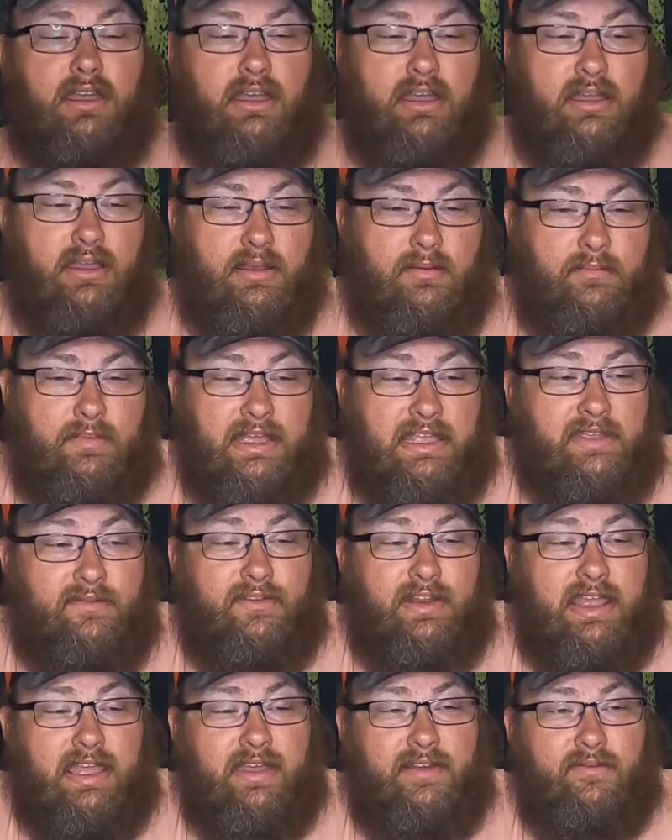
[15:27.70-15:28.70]
I
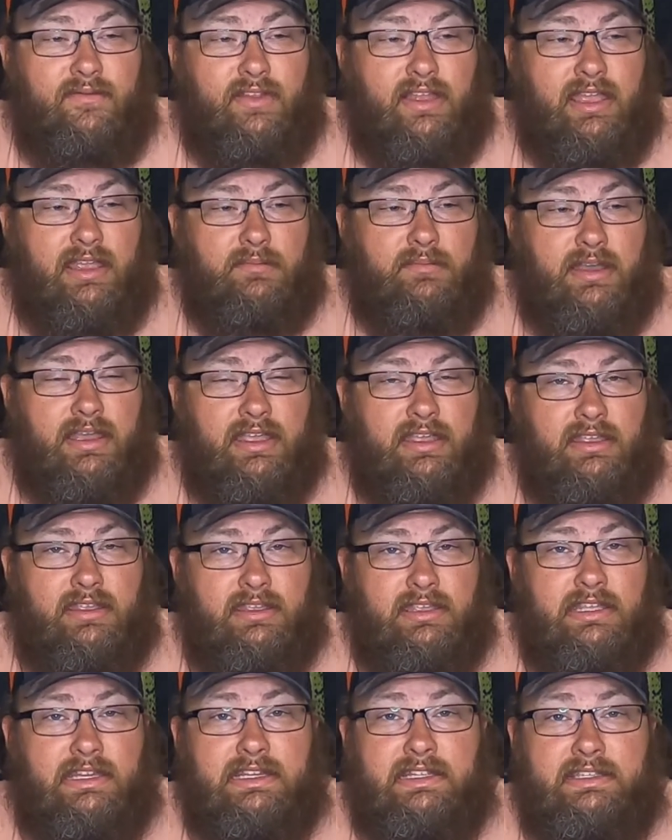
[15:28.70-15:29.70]
even have like my
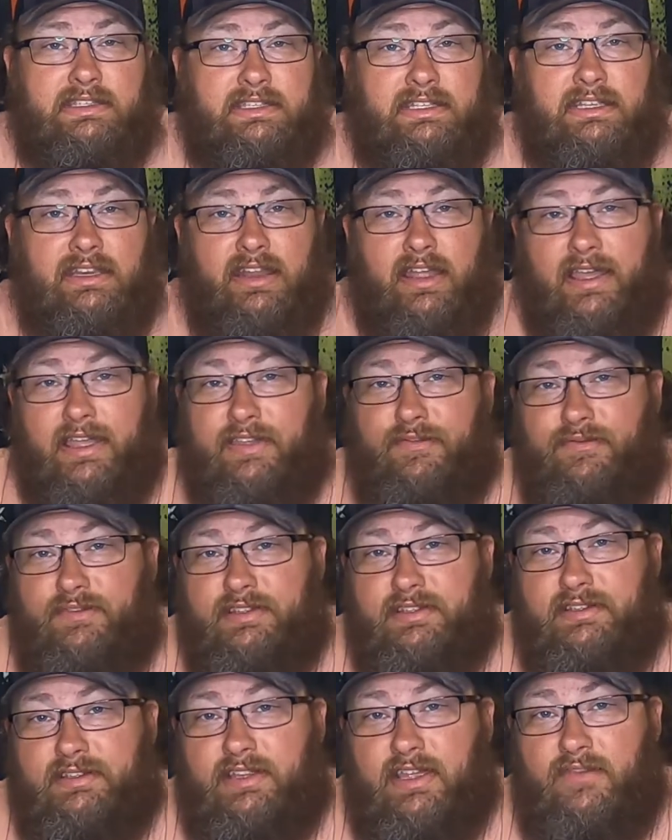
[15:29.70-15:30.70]
EDC
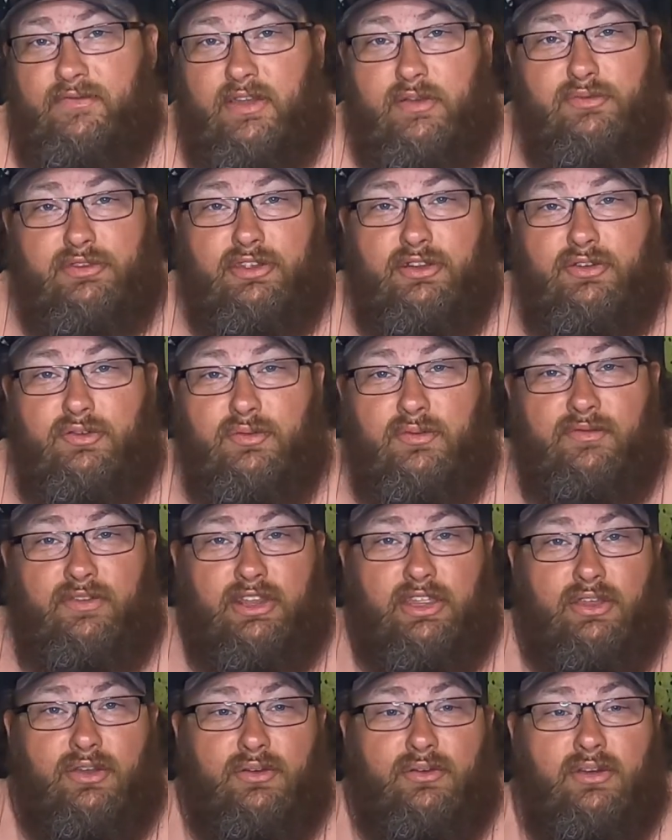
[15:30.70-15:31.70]
knives and stuff. I was going to do a
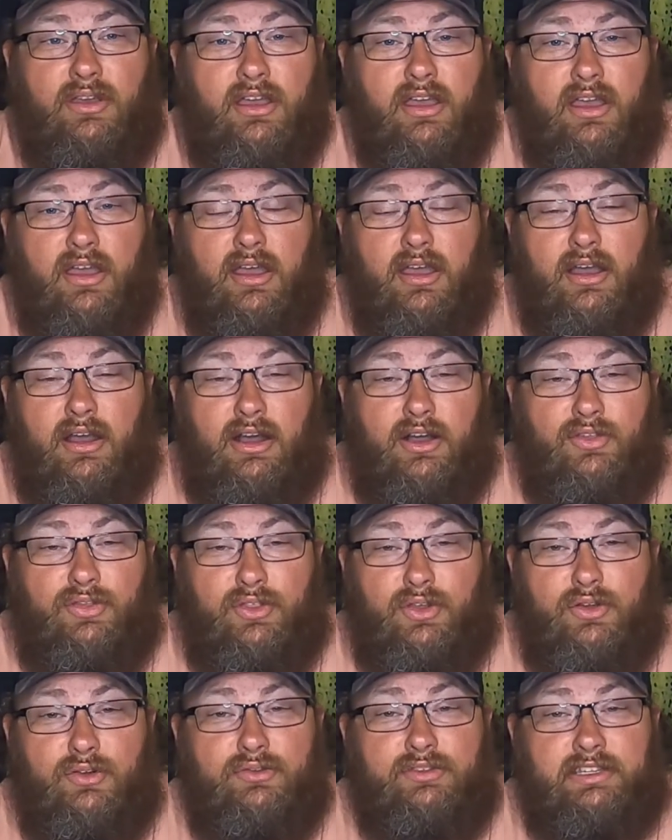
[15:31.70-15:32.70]
video on
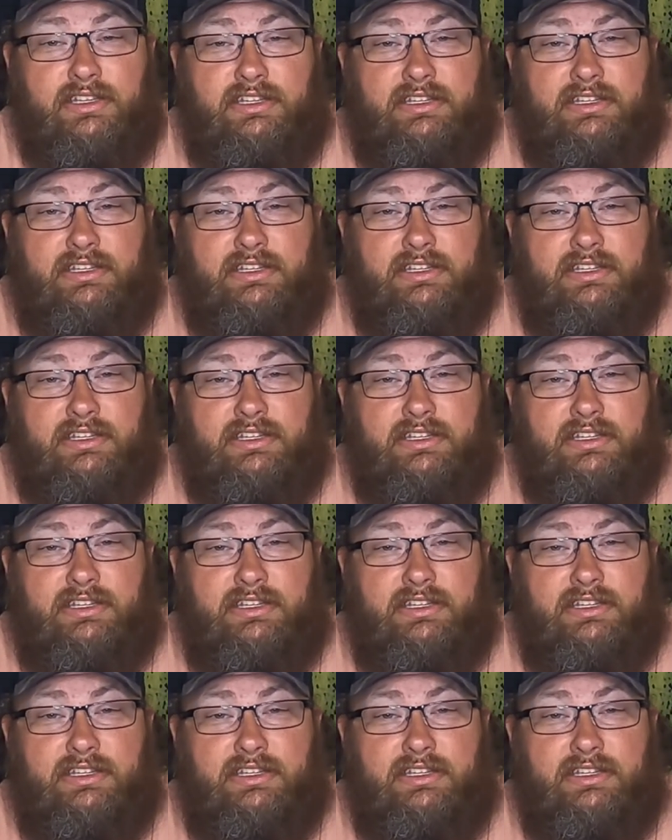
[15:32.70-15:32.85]
those.